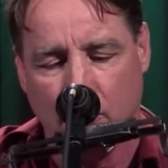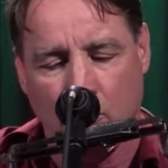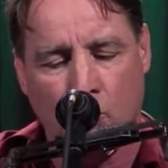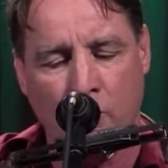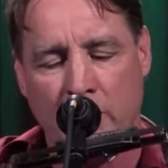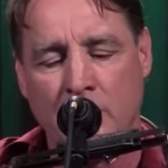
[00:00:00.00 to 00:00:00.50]

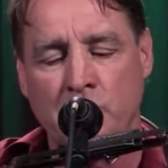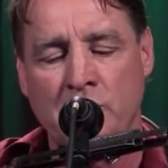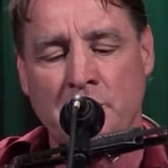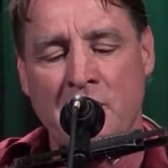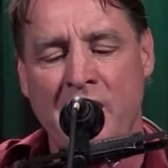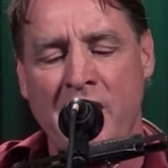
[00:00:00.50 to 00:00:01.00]
when we
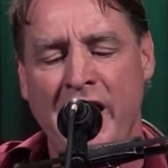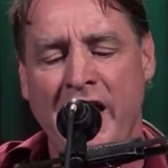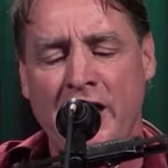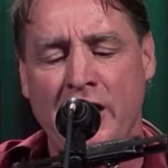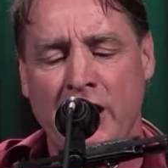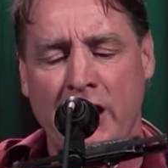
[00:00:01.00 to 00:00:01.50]

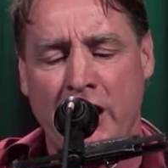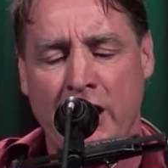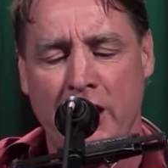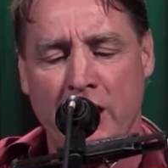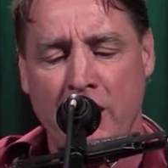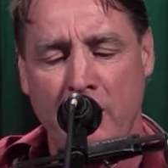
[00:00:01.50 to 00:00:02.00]

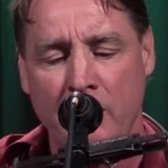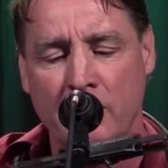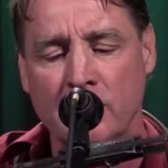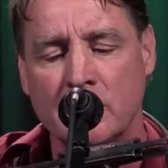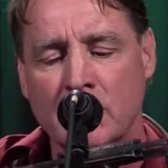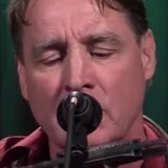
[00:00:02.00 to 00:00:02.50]
met,
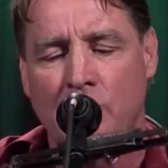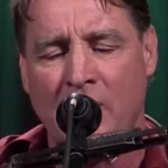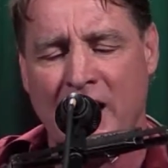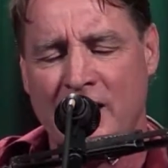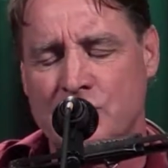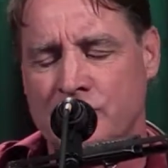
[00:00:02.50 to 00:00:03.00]

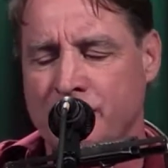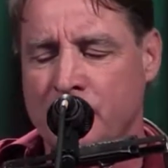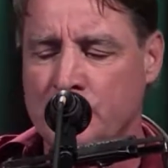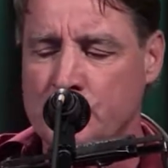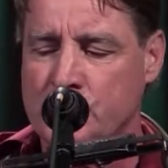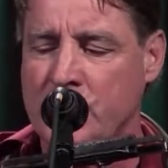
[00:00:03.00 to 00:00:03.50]
rising from
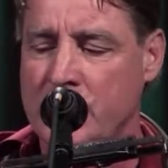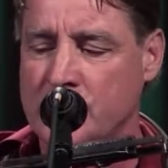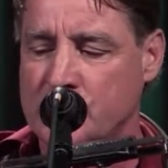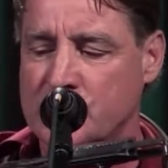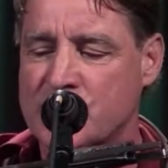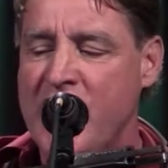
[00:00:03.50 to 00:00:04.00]
the chair
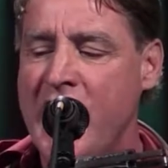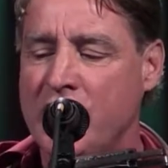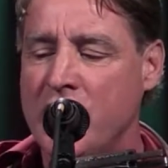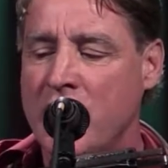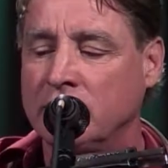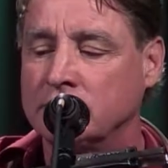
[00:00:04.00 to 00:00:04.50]
she sat
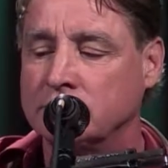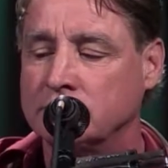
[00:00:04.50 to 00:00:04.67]
in,